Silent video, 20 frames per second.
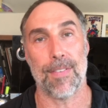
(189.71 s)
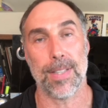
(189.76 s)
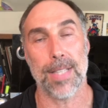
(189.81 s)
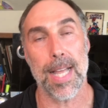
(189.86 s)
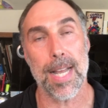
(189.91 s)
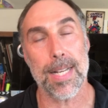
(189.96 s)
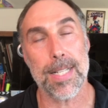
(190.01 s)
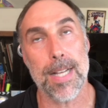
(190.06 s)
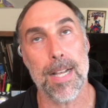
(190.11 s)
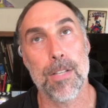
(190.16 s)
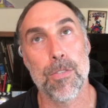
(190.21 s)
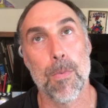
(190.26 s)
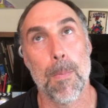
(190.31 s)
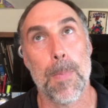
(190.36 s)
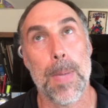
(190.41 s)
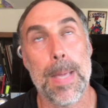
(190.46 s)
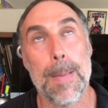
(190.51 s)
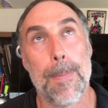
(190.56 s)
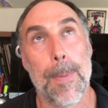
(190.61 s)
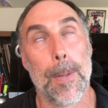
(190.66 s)
A lot of times
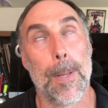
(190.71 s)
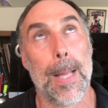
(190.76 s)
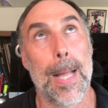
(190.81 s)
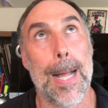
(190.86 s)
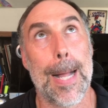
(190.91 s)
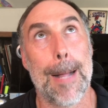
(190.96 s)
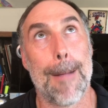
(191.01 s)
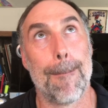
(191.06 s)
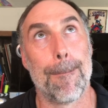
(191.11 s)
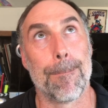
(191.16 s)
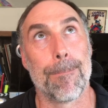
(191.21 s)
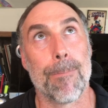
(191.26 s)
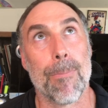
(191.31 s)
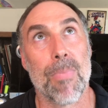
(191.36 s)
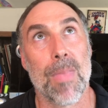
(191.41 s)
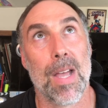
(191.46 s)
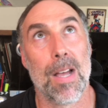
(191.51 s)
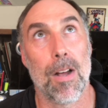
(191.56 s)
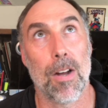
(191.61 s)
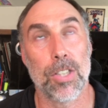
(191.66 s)
when people
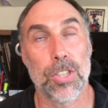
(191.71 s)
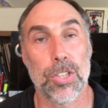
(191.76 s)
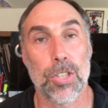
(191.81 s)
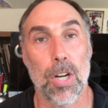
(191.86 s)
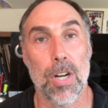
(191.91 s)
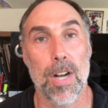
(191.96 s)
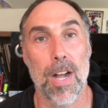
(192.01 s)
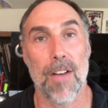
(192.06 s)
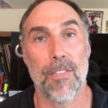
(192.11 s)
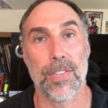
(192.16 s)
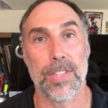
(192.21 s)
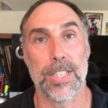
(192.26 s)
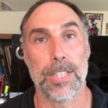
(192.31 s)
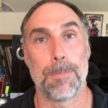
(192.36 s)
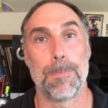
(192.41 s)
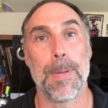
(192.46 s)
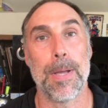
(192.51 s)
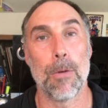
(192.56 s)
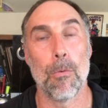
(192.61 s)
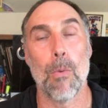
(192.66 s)
are starting off with
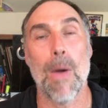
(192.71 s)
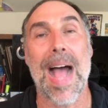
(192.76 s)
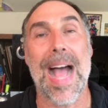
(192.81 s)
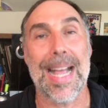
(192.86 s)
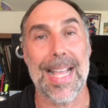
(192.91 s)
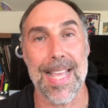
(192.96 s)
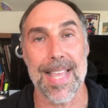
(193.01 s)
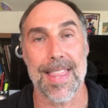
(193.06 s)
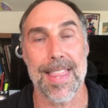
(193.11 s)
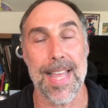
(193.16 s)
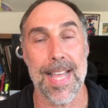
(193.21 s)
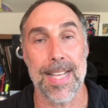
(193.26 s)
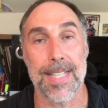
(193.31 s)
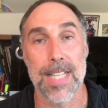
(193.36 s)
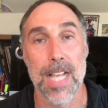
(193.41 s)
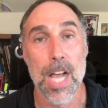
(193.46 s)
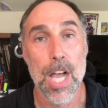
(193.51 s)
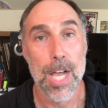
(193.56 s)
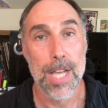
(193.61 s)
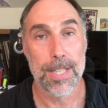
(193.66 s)
these big wacky things,